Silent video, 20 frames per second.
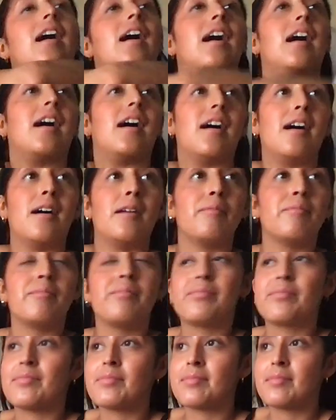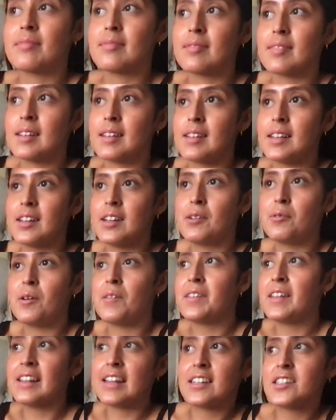um, you know, one
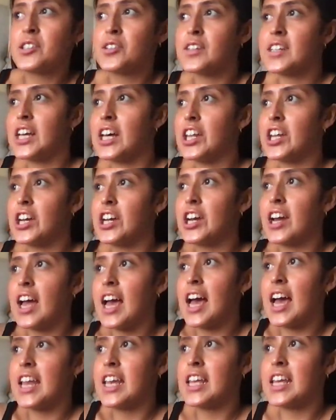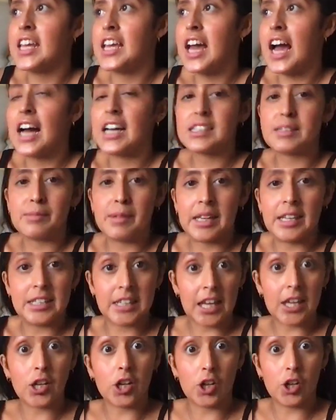thing led to another, and he asked me, he's
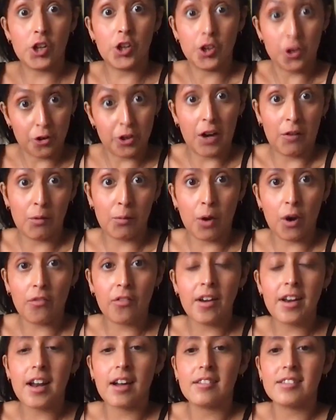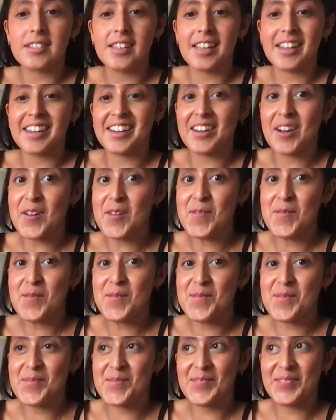like, "Do you have a boyfriend?" I was like,
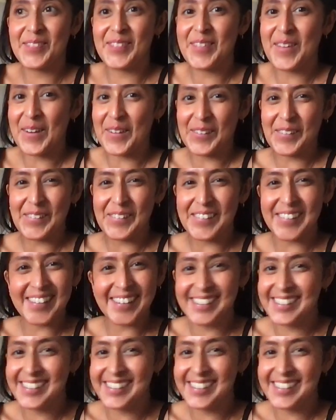"No."